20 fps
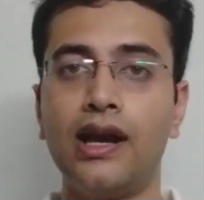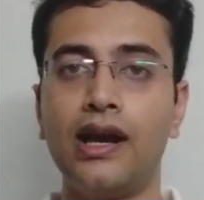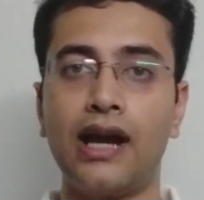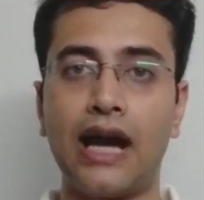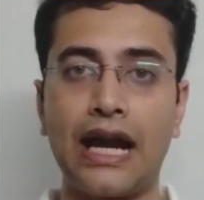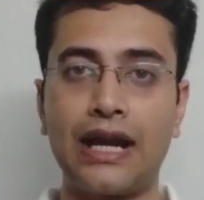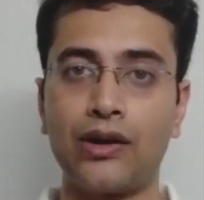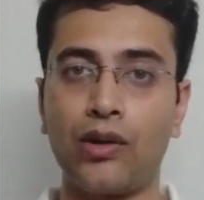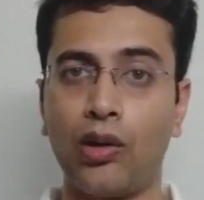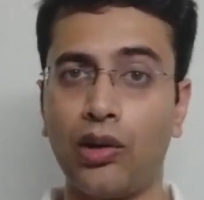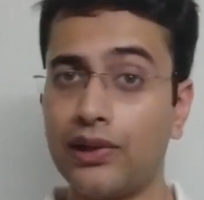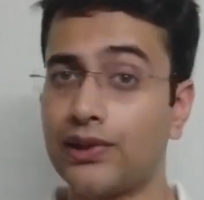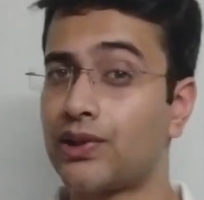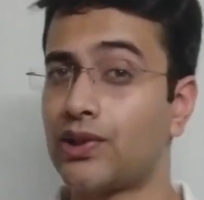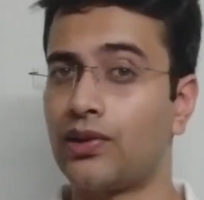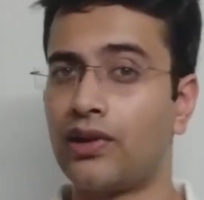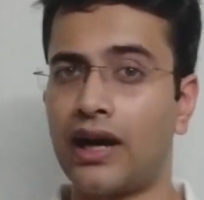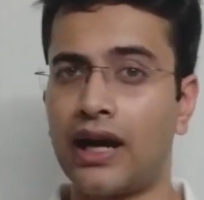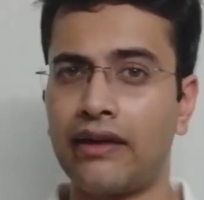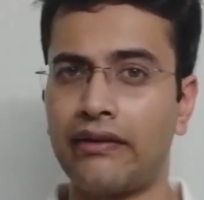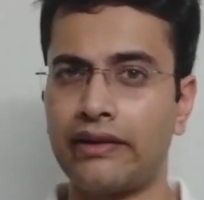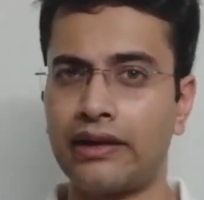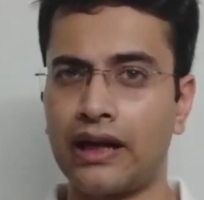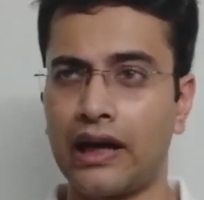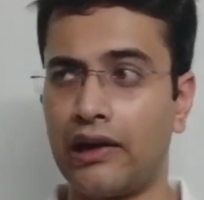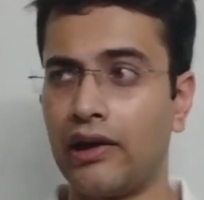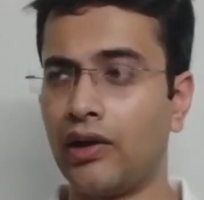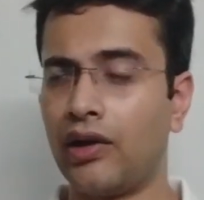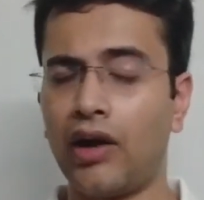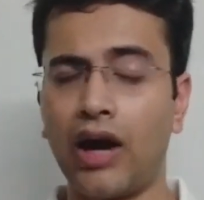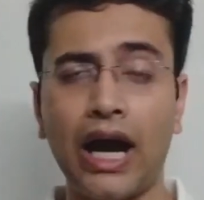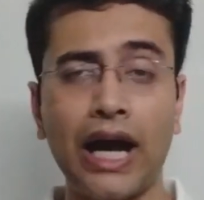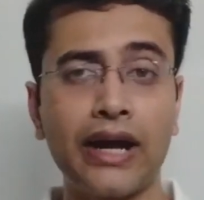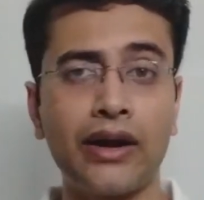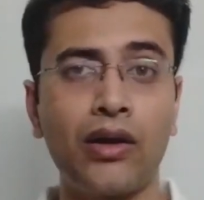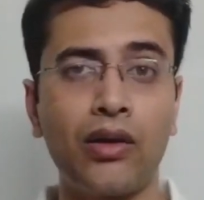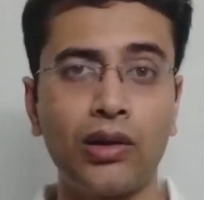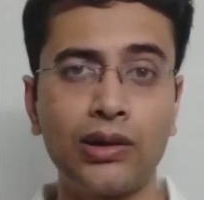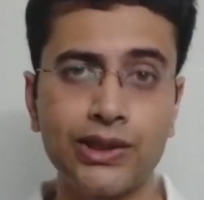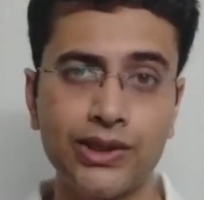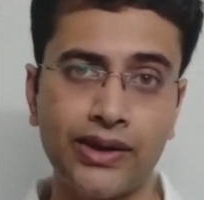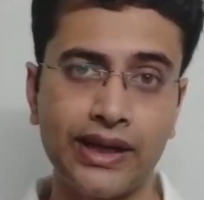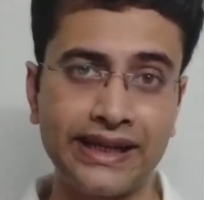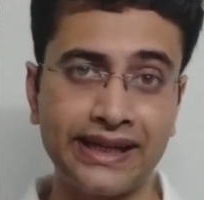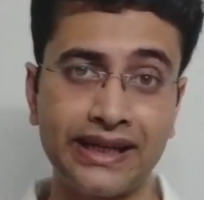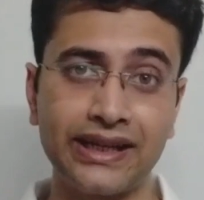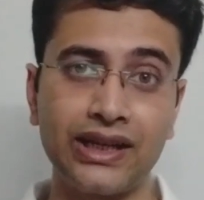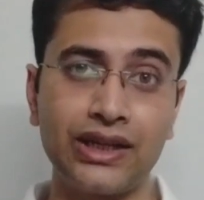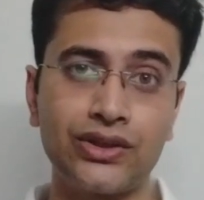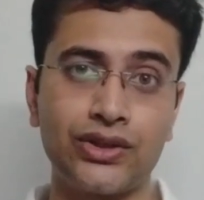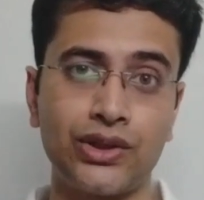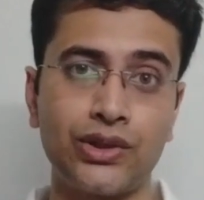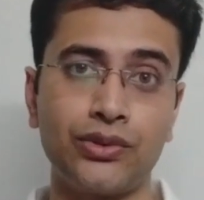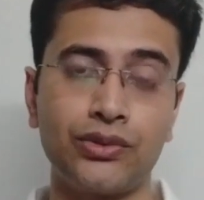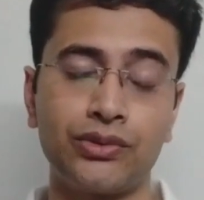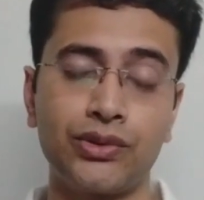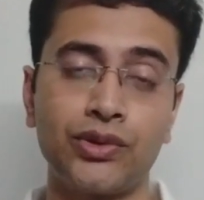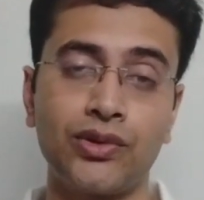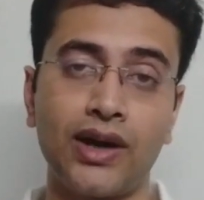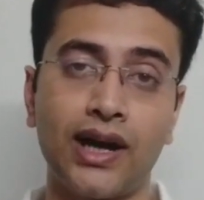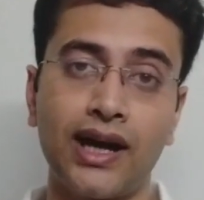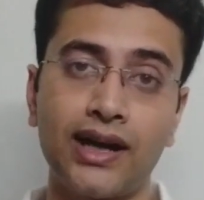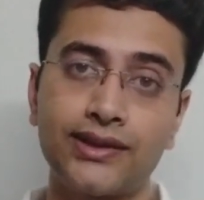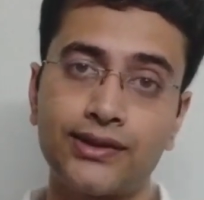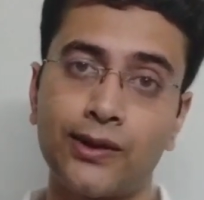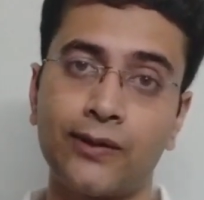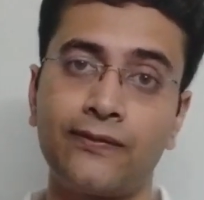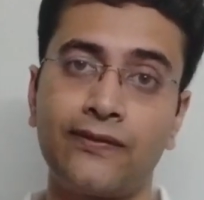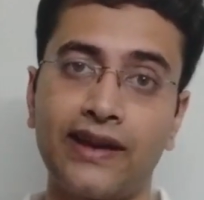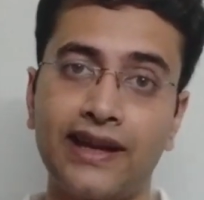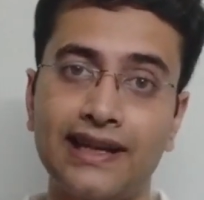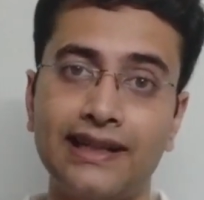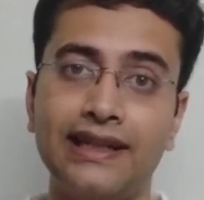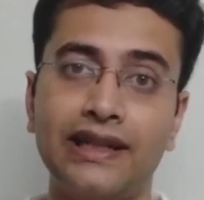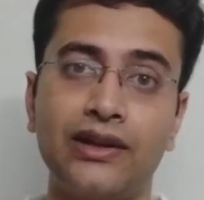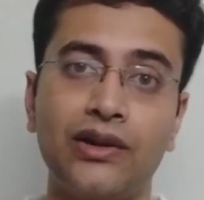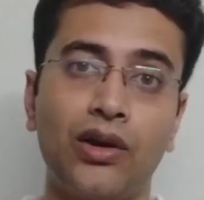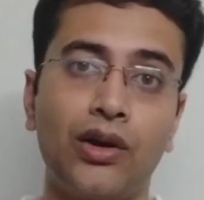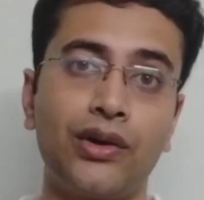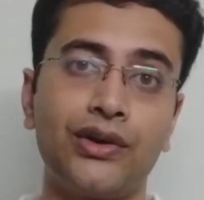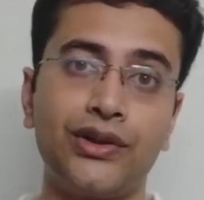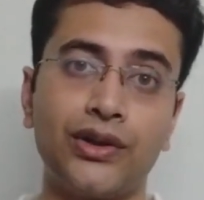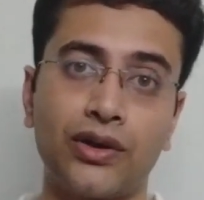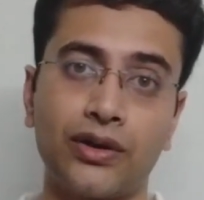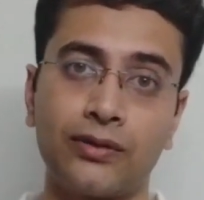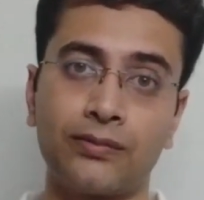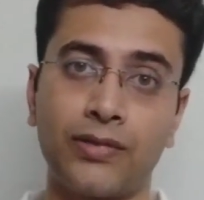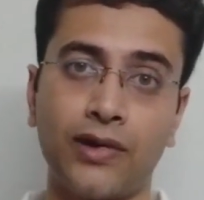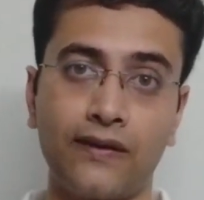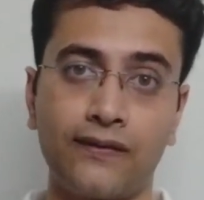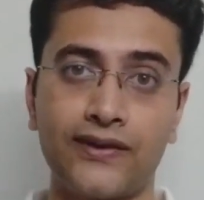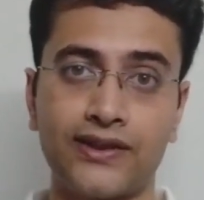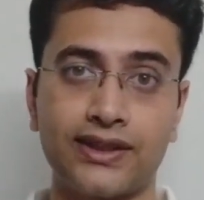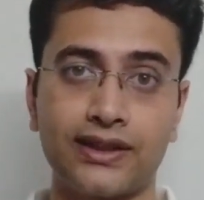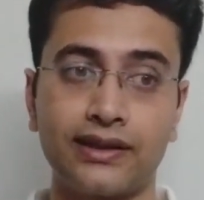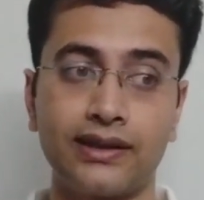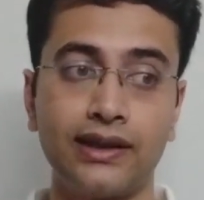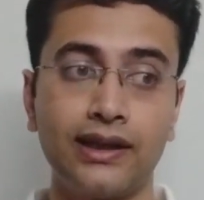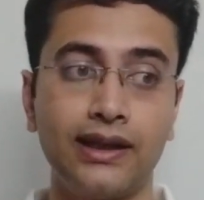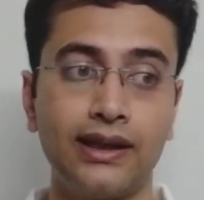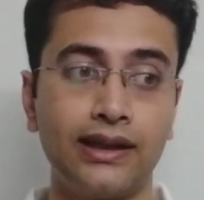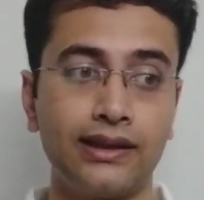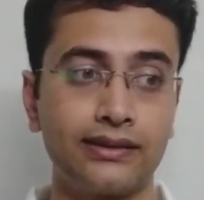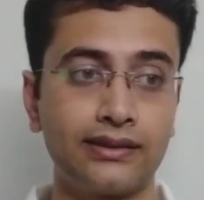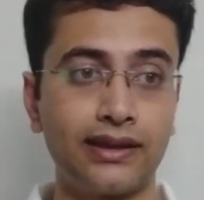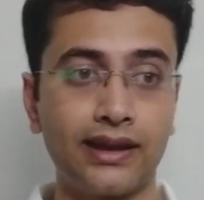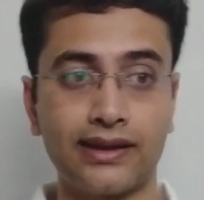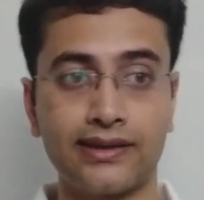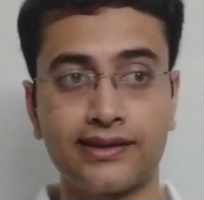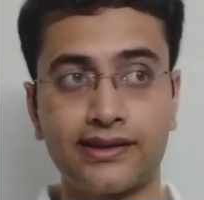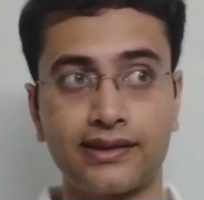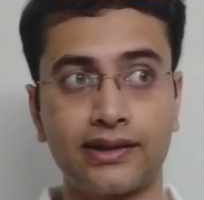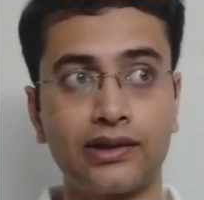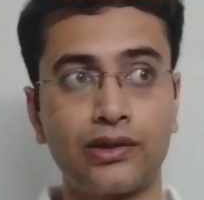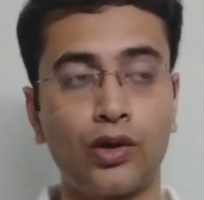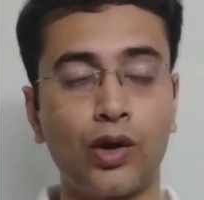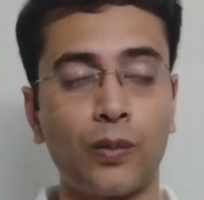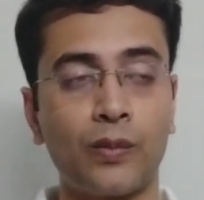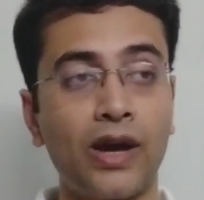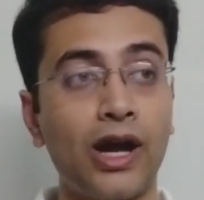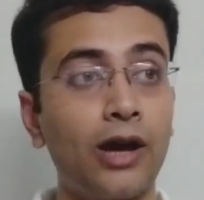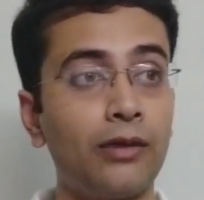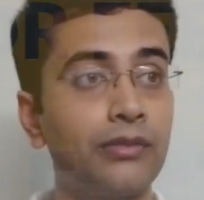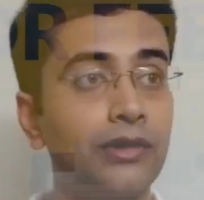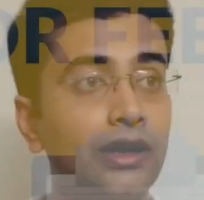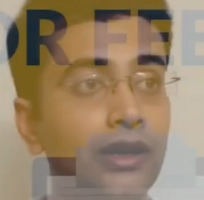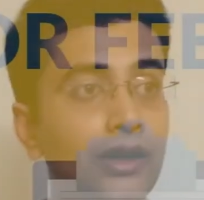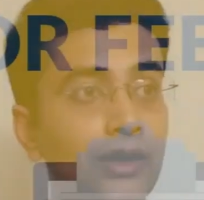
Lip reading: And also I also encourage you to ask your faculty or your professor that, sir or ma'am,